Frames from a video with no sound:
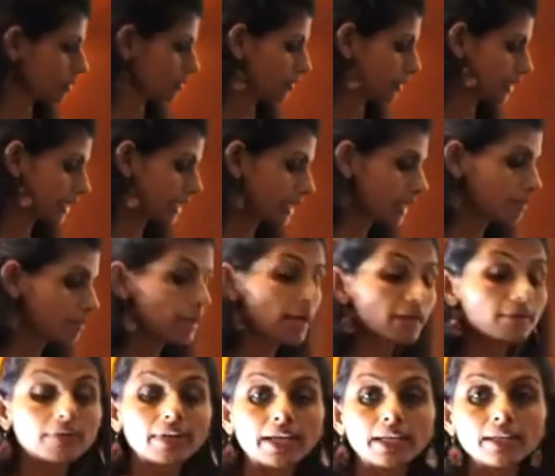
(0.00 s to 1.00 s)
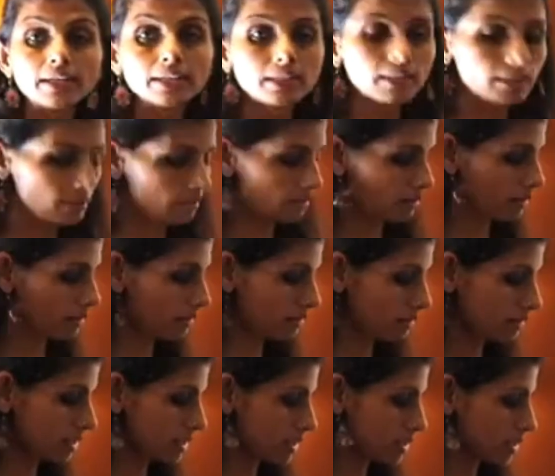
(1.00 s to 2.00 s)
we'll keep our ready
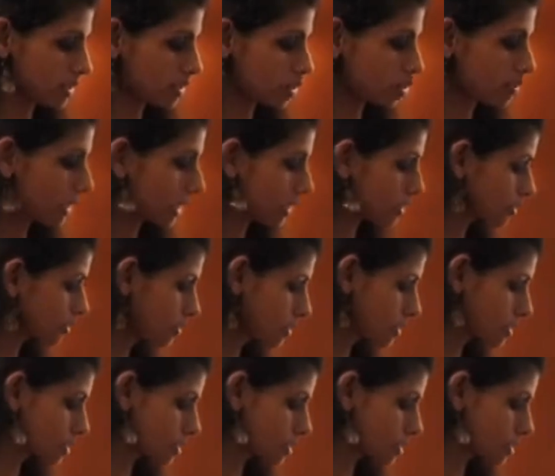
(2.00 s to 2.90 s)
this tomato